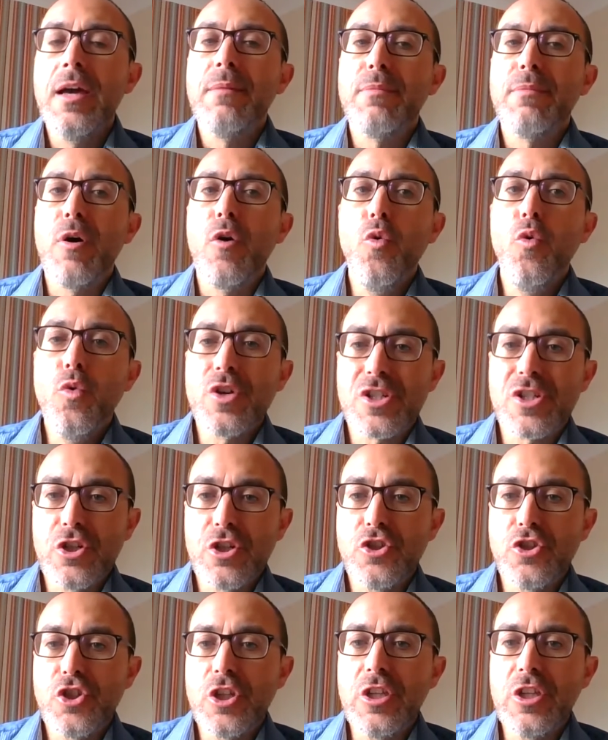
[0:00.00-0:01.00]
but who was
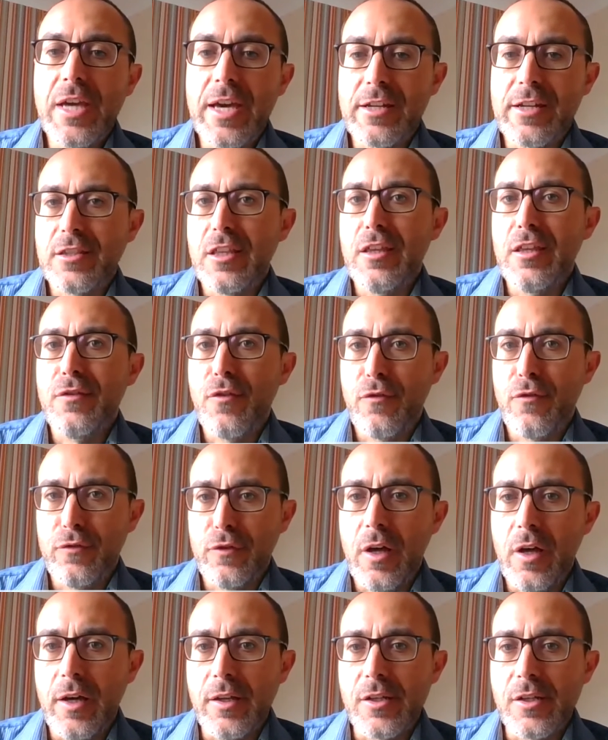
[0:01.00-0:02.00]
searching yesterday for
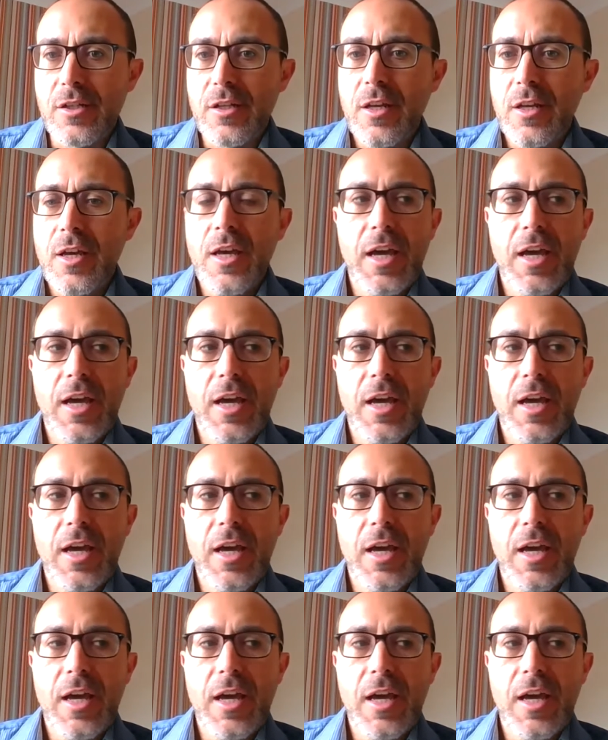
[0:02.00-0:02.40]
flights.